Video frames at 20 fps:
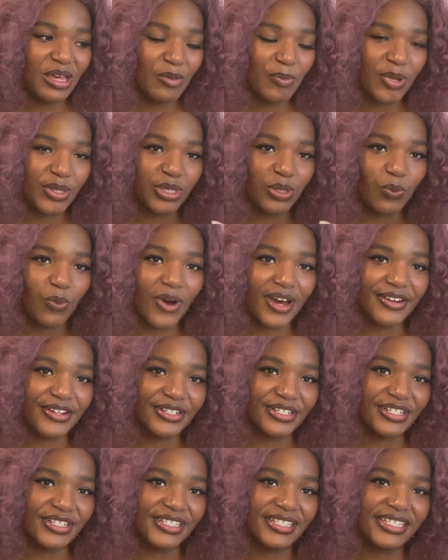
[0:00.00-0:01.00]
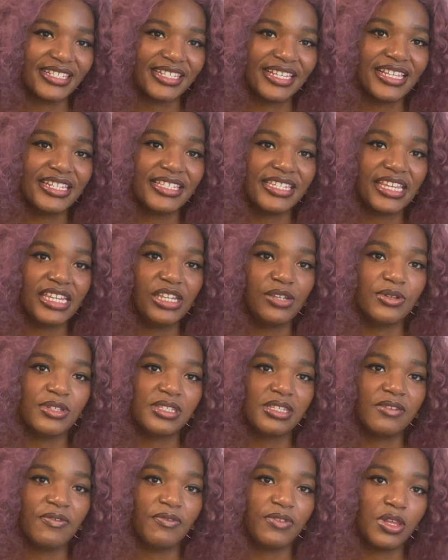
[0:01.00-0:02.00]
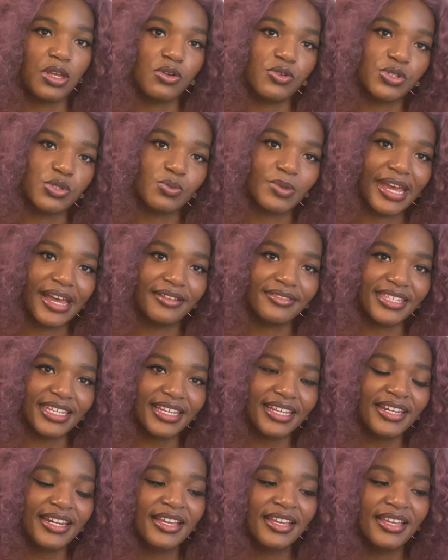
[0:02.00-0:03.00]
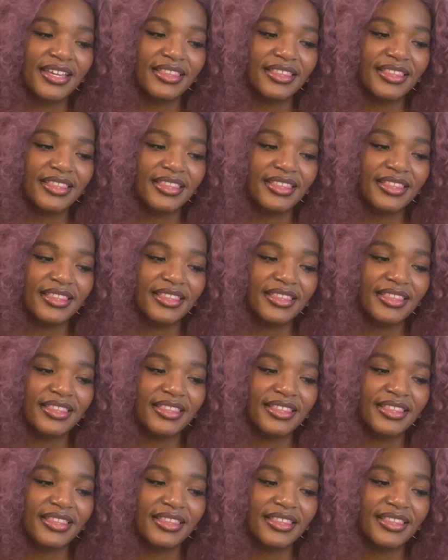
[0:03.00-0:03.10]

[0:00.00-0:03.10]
but the water just continuously flows around it.